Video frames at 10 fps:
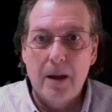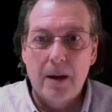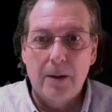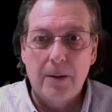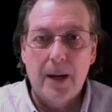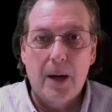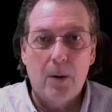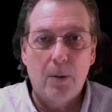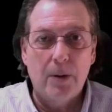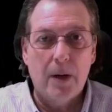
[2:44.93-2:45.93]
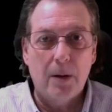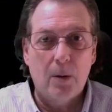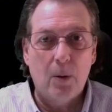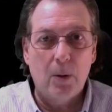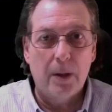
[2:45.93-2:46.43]
Now, not
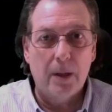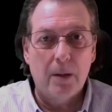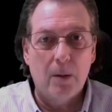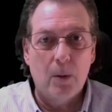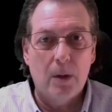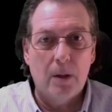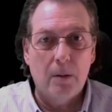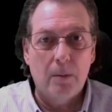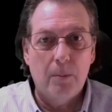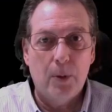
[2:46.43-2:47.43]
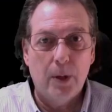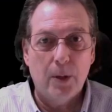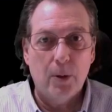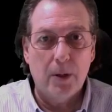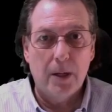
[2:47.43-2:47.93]
only will putting
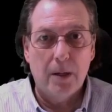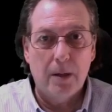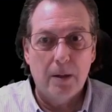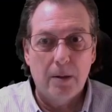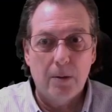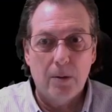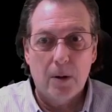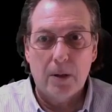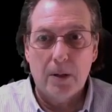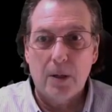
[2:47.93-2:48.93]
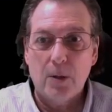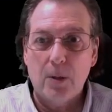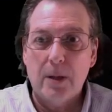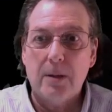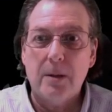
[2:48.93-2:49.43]
your data in an architecture
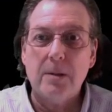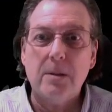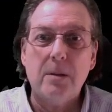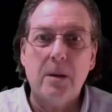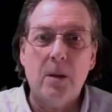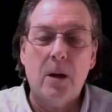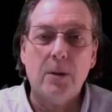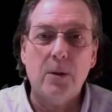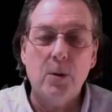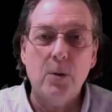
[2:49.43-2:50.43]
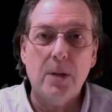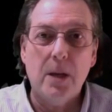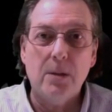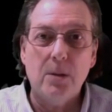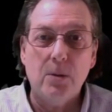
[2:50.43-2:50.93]
like this unlock the use
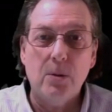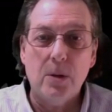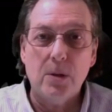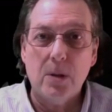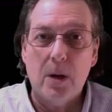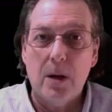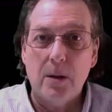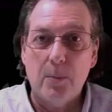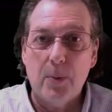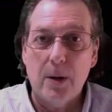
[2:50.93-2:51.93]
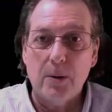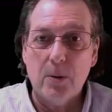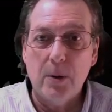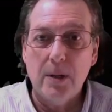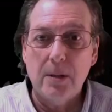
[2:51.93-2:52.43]
cases you just saw on the prior
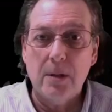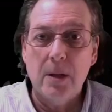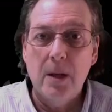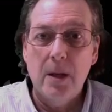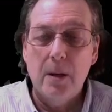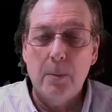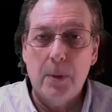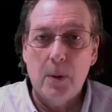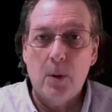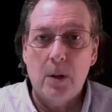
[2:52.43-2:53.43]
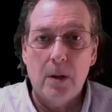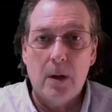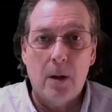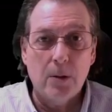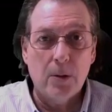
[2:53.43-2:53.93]
screens, but will
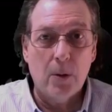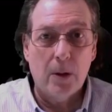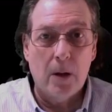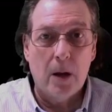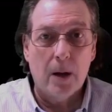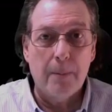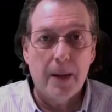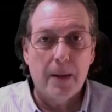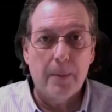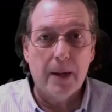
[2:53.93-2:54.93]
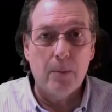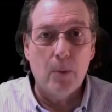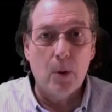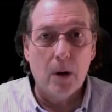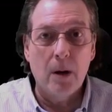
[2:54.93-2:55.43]
also unlock many, many
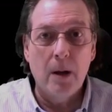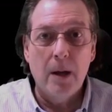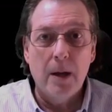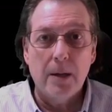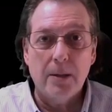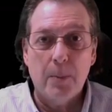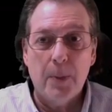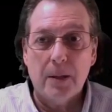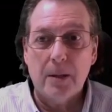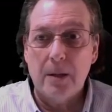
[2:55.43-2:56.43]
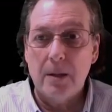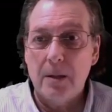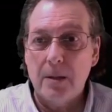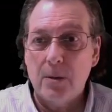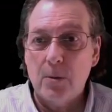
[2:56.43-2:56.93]
more, as depicted in
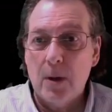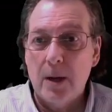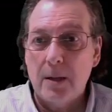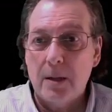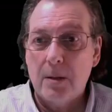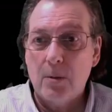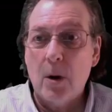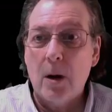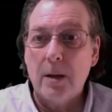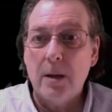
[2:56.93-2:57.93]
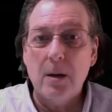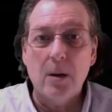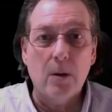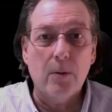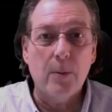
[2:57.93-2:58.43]
this dry, drawing
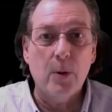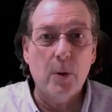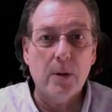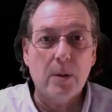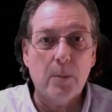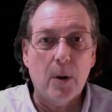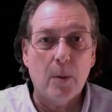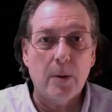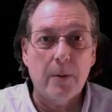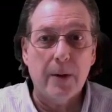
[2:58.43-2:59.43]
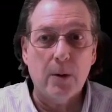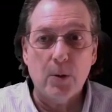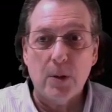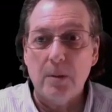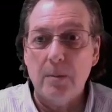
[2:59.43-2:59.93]
here from the U S Department of
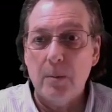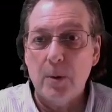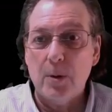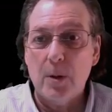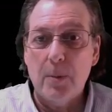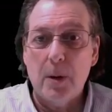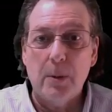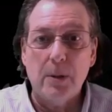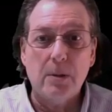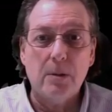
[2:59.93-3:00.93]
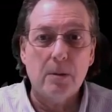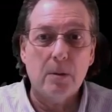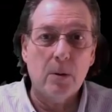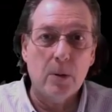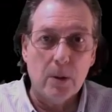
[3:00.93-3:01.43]
Energy, which they published
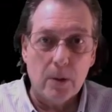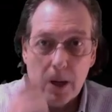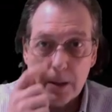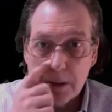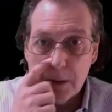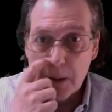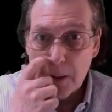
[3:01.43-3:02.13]
earlier last year.